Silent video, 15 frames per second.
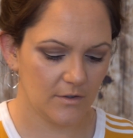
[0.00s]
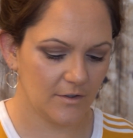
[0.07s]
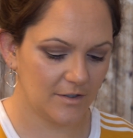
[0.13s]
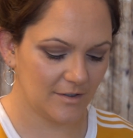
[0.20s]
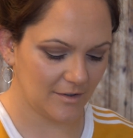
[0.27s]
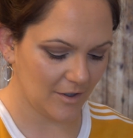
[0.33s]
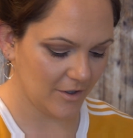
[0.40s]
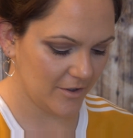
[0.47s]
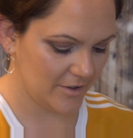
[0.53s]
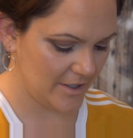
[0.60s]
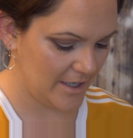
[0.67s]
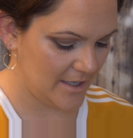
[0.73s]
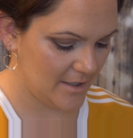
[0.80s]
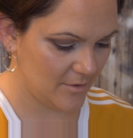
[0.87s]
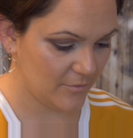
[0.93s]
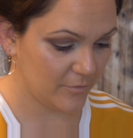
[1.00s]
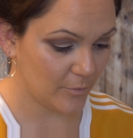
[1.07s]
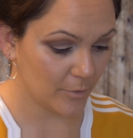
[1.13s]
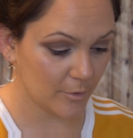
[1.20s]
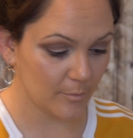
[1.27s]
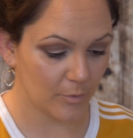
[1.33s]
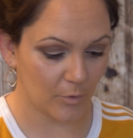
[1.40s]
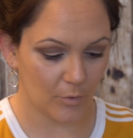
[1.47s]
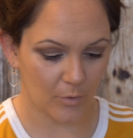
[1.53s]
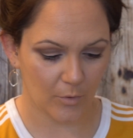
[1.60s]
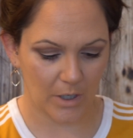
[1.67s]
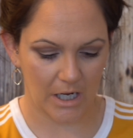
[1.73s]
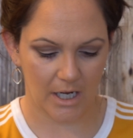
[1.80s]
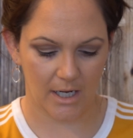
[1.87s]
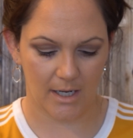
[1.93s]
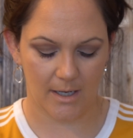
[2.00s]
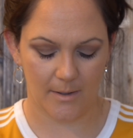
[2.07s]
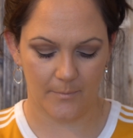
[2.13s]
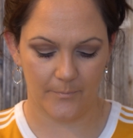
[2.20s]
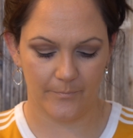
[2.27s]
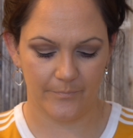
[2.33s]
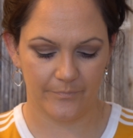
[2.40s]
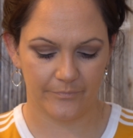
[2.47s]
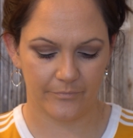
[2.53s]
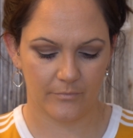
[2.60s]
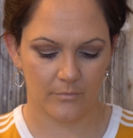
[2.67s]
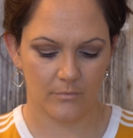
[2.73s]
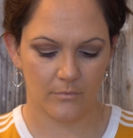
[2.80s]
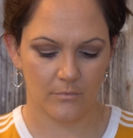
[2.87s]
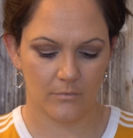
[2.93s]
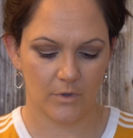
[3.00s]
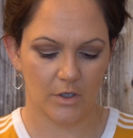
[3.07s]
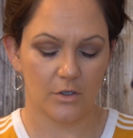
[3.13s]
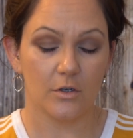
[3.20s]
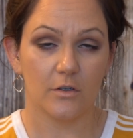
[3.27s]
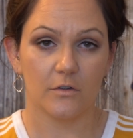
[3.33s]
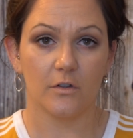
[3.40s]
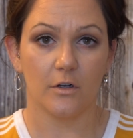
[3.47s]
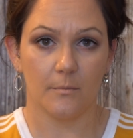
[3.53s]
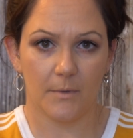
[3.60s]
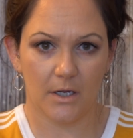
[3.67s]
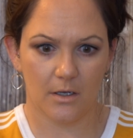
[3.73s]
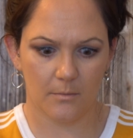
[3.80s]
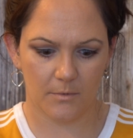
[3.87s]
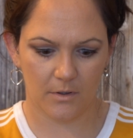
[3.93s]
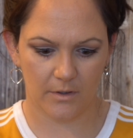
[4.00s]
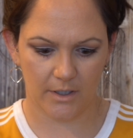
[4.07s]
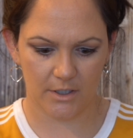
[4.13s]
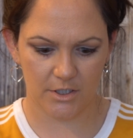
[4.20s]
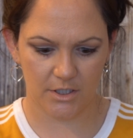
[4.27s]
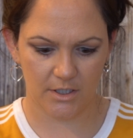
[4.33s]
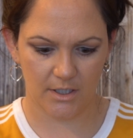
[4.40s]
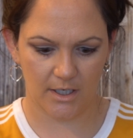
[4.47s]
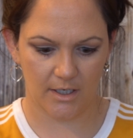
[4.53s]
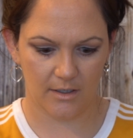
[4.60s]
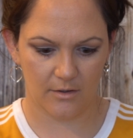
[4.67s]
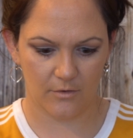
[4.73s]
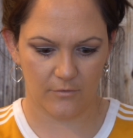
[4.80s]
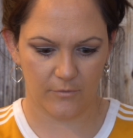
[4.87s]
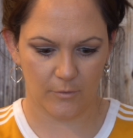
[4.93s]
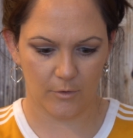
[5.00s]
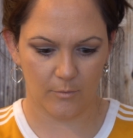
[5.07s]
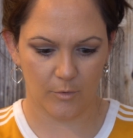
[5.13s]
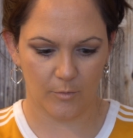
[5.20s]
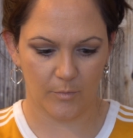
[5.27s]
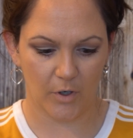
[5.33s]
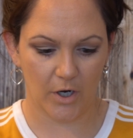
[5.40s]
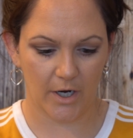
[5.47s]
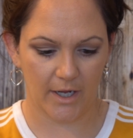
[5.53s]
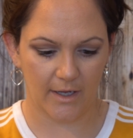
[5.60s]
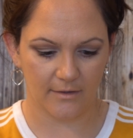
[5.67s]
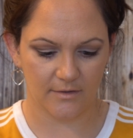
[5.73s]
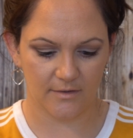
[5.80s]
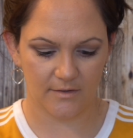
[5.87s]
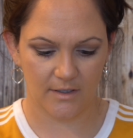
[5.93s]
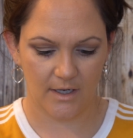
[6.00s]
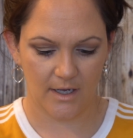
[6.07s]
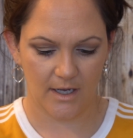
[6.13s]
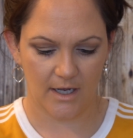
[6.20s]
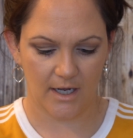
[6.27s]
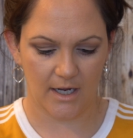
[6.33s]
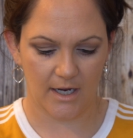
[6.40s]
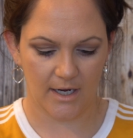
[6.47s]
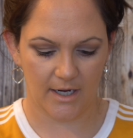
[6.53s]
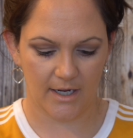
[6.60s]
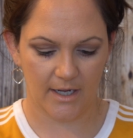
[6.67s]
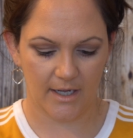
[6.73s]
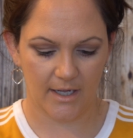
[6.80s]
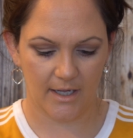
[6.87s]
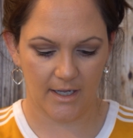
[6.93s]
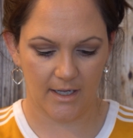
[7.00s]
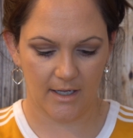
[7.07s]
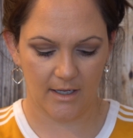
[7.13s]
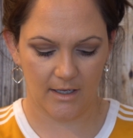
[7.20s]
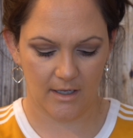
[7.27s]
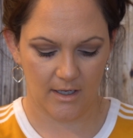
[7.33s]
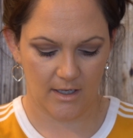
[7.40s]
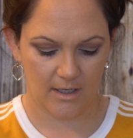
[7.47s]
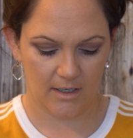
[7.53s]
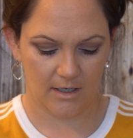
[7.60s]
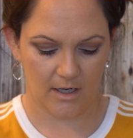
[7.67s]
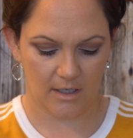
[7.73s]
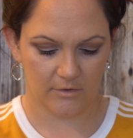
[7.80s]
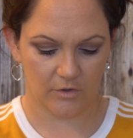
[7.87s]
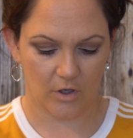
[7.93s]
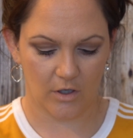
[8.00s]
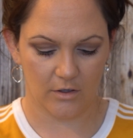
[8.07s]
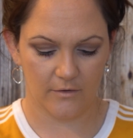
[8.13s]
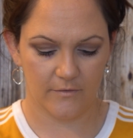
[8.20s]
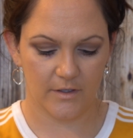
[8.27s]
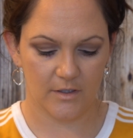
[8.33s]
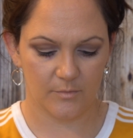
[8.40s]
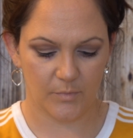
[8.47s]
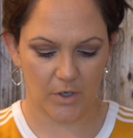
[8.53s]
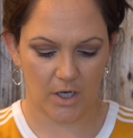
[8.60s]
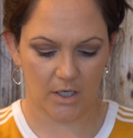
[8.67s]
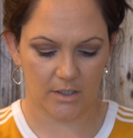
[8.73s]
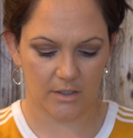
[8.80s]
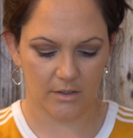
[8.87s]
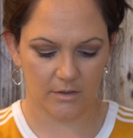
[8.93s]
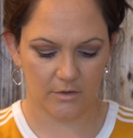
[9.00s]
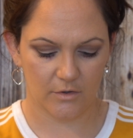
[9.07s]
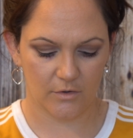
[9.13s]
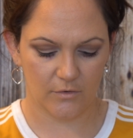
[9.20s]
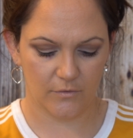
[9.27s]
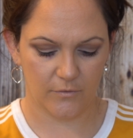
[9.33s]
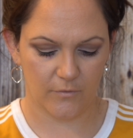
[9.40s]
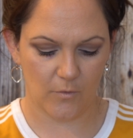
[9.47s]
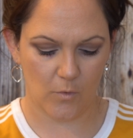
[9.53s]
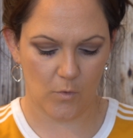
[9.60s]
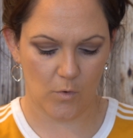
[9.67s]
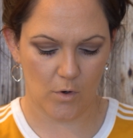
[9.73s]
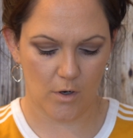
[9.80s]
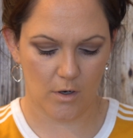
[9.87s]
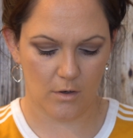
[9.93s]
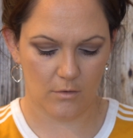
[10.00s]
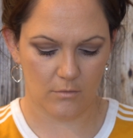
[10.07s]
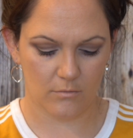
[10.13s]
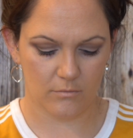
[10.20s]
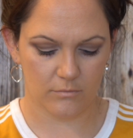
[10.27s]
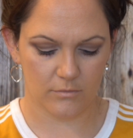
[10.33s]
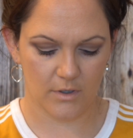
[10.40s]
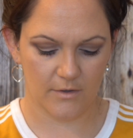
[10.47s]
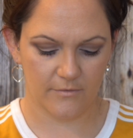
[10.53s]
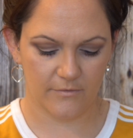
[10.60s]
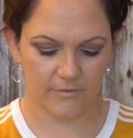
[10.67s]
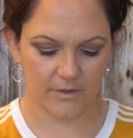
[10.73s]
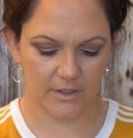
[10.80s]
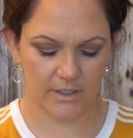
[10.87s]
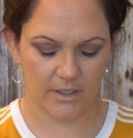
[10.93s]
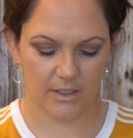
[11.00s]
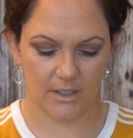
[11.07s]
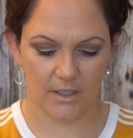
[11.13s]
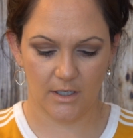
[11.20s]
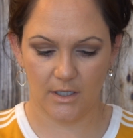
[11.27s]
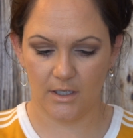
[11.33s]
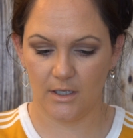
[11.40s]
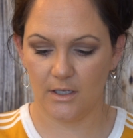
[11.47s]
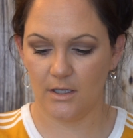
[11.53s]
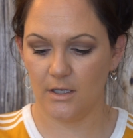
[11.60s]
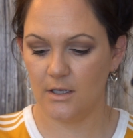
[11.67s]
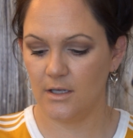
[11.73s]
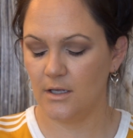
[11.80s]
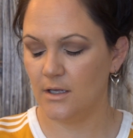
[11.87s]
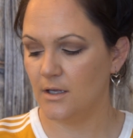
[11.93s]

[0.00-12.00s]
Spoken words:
start an affordable, you can start a makeup collection at an affordable price. I got to all of these products for roughly